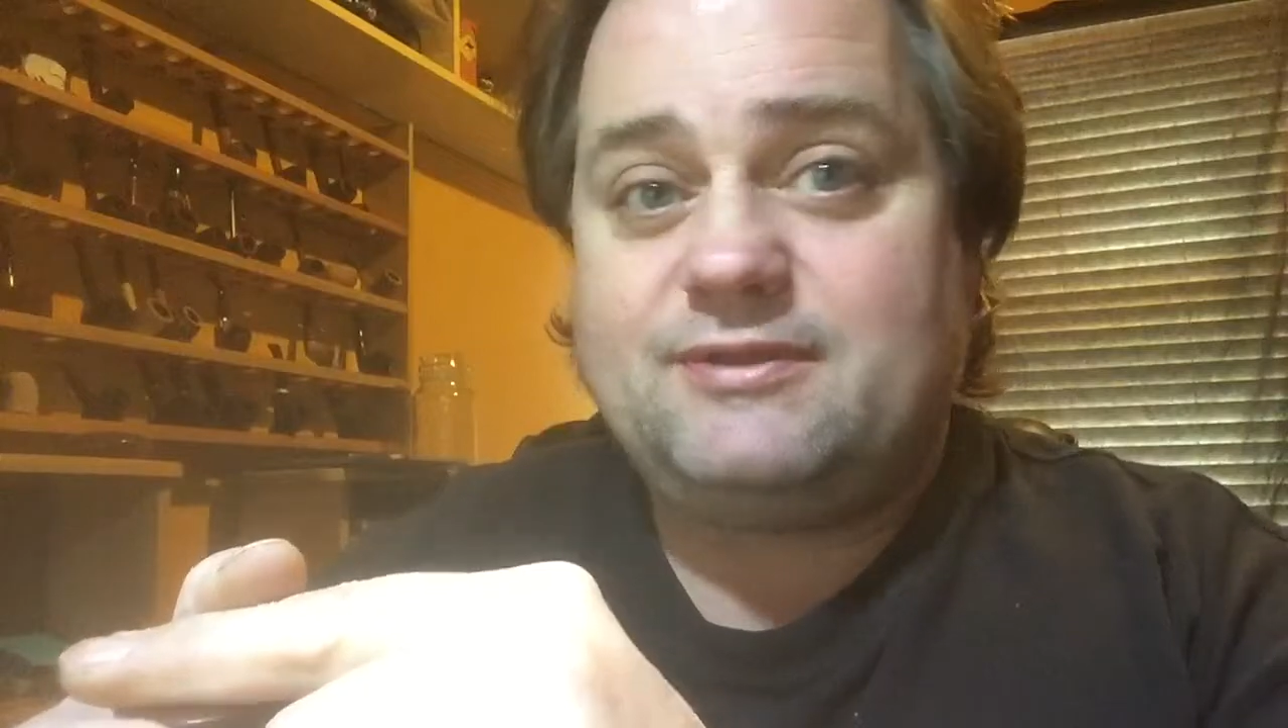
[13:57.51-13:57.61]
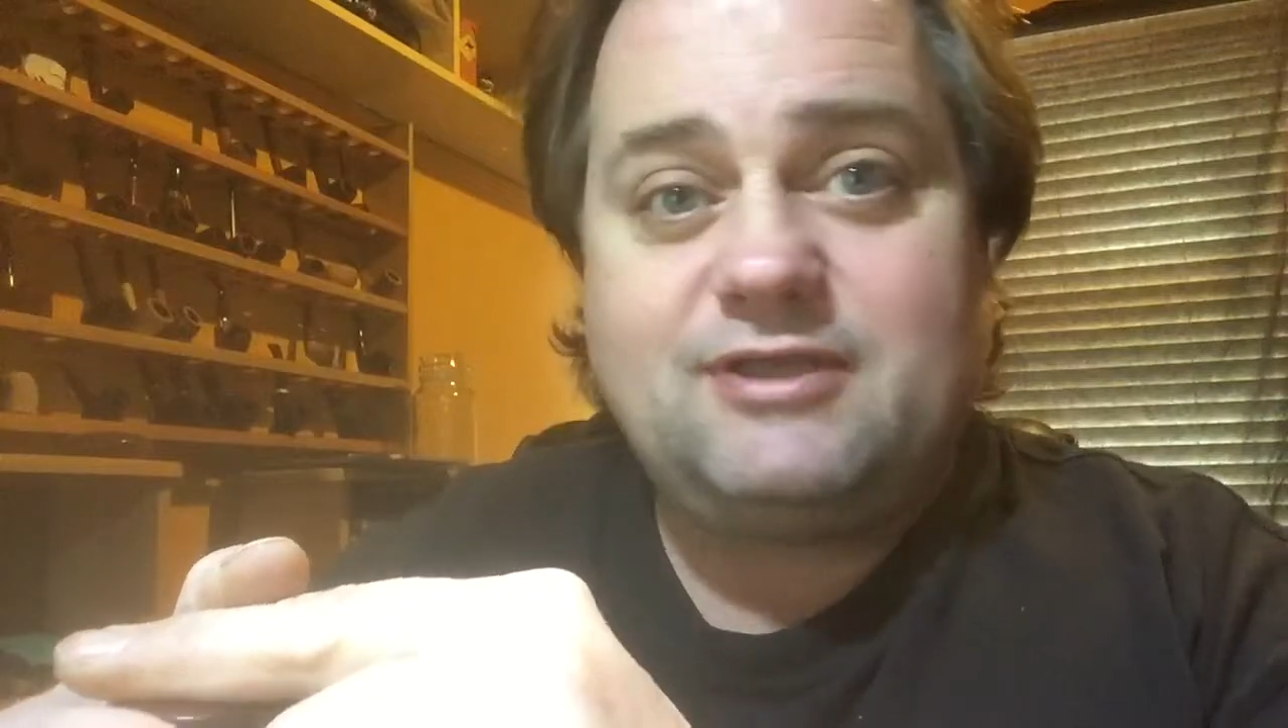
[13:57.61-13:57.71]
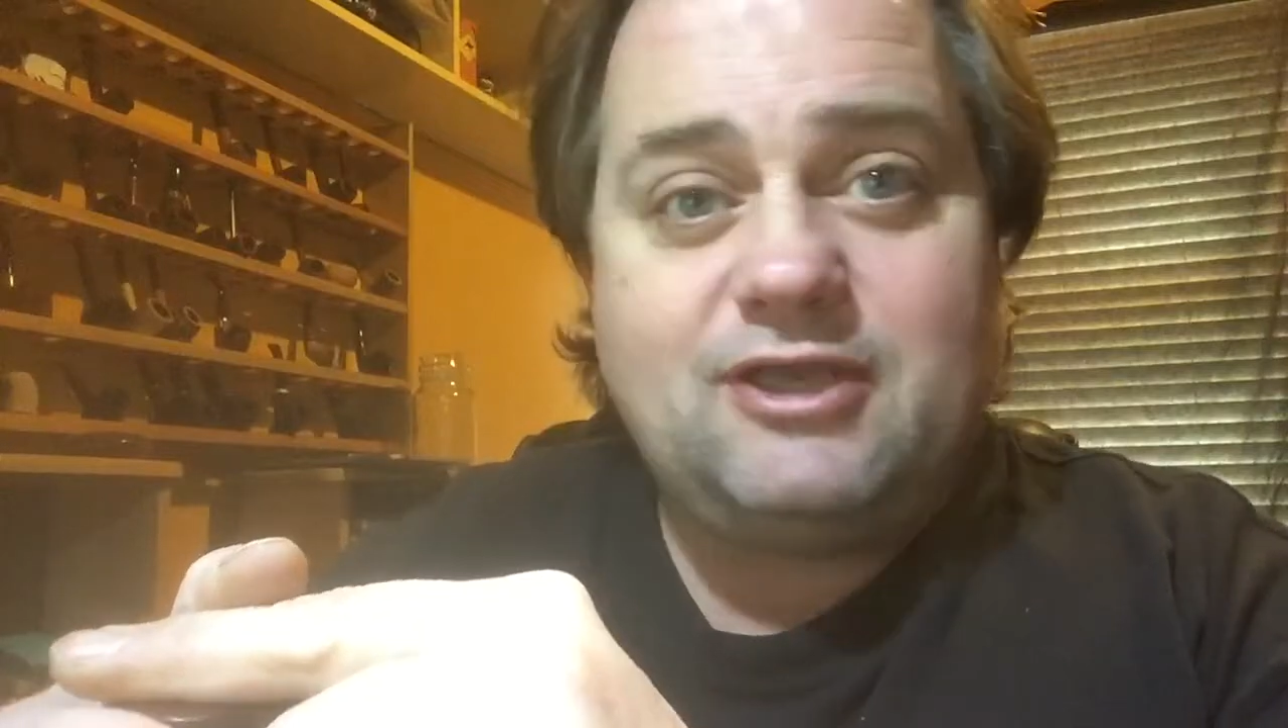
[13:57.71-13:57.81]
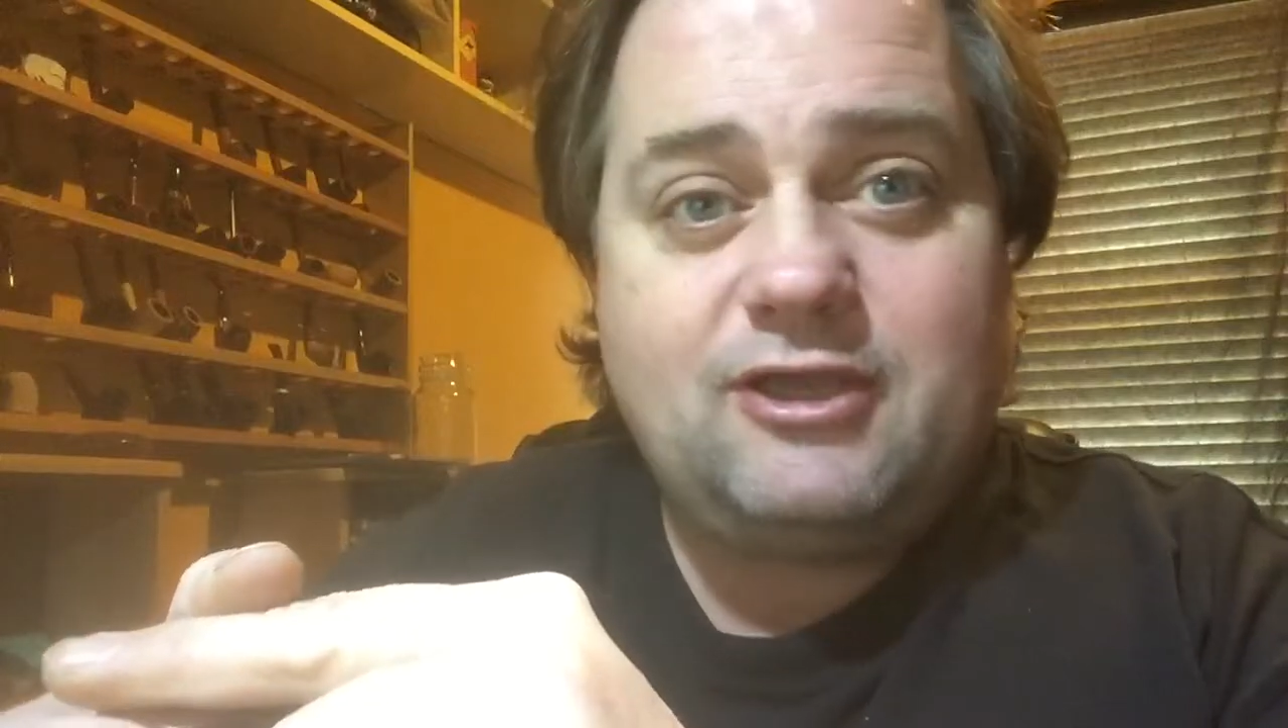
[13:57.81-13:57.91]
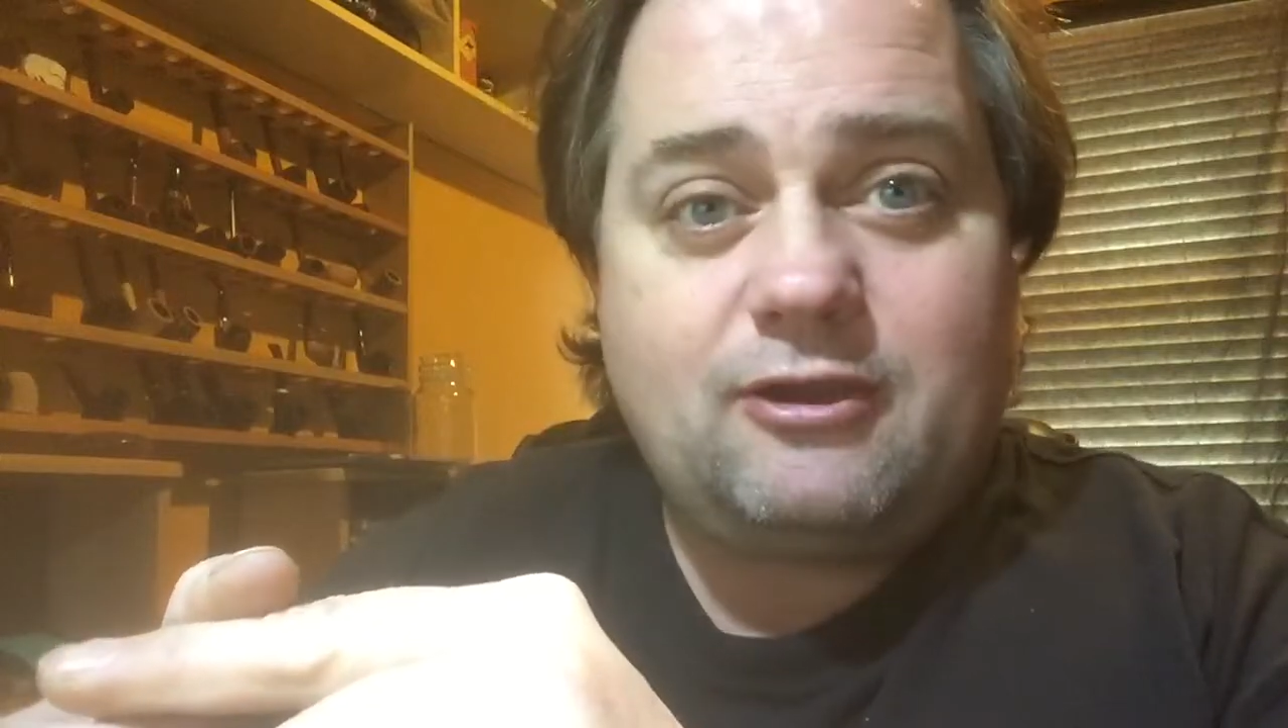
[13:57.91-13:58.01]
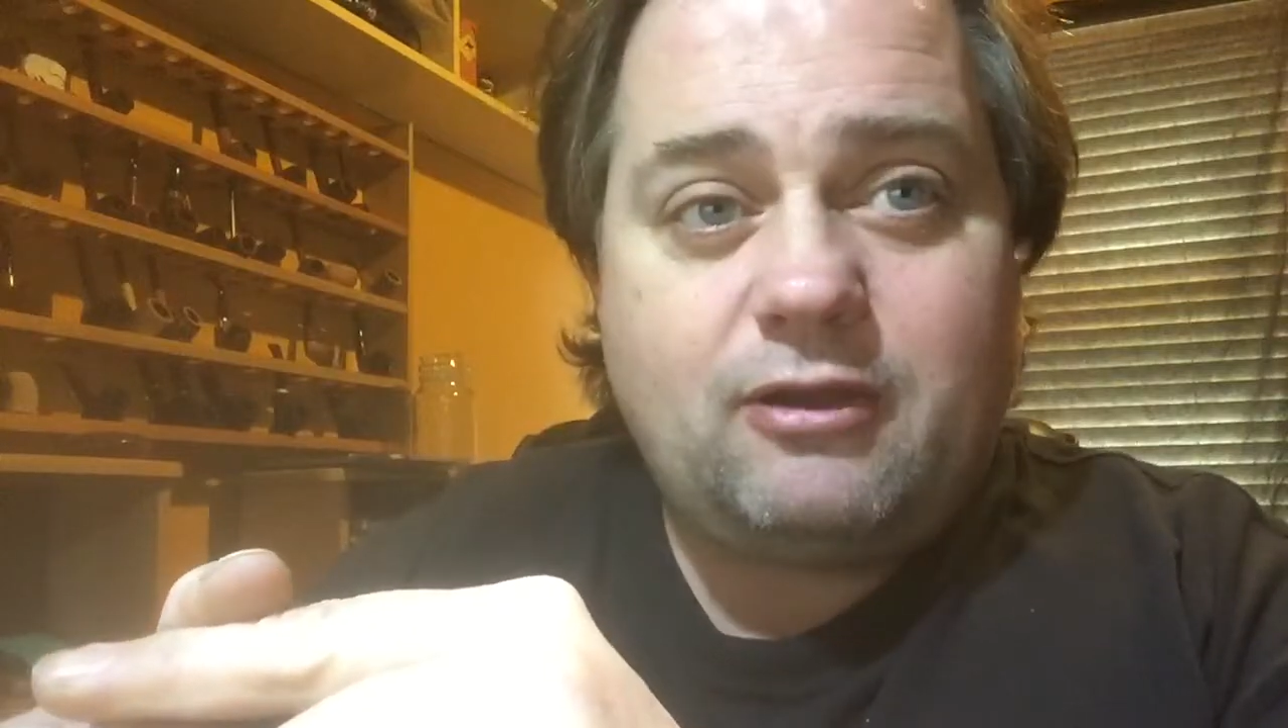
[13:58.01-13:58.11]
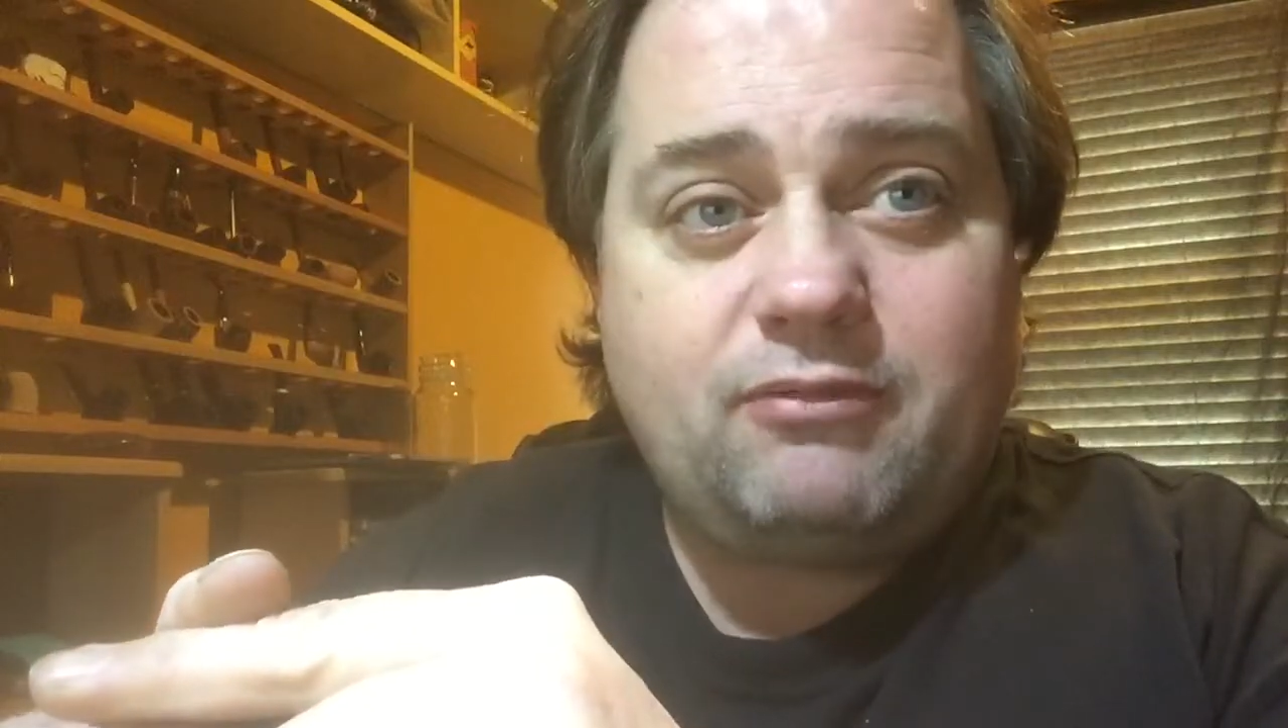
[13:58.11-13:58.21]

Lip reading: hope